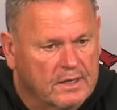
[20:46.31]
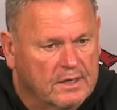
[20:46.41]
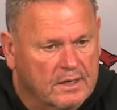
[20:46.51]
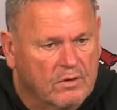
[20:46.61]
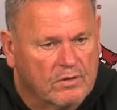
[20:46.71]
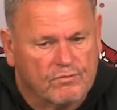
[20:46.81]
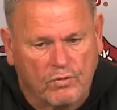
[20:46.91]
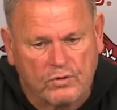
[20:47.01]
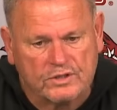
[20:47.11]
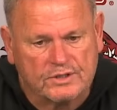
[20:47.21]
you know, and
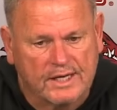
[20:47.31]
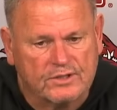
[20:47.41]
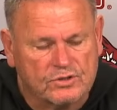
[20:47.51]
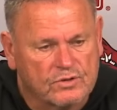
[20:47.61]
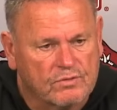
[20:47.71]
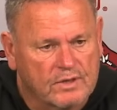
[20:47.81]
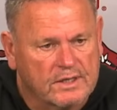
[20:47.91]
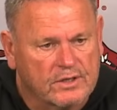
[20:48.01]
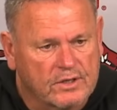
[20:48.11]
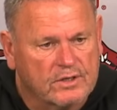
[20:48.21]
Florida State's doing
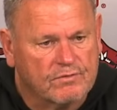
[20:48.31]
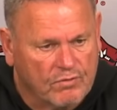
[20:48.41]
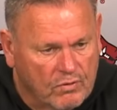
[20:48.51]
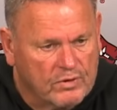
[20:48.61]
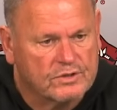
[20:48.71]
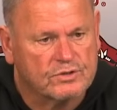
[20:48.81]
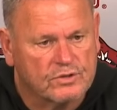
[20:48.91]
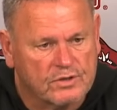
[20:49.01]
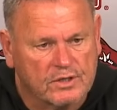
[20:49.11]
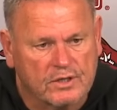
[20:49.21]
really good, and Florida's
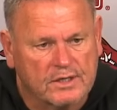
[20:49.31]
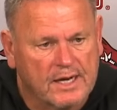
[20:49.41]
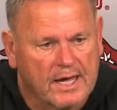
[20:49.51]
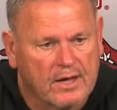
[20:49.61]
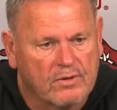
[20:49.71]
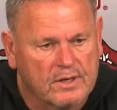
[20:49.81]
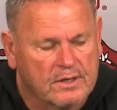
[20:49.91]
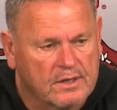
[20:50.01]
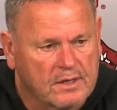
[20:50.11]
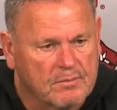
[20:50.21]
doing good now, and,